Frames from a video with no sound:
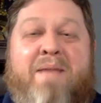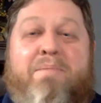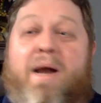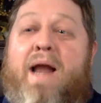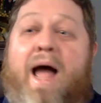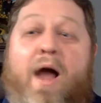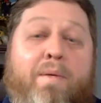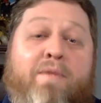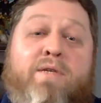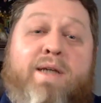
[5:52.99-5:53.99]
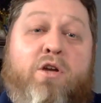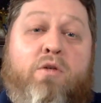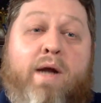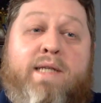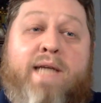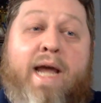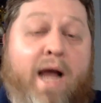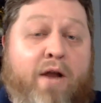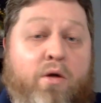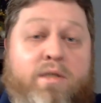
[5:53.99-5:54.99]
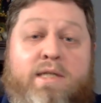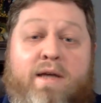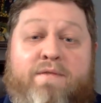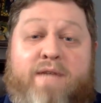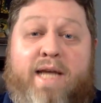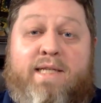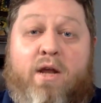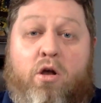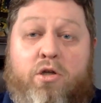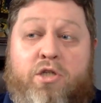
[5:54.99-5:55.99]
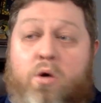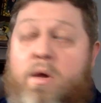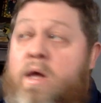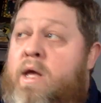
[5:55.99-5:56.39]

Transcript: But I hope everyone's having a great day. I know it's a tough day today also,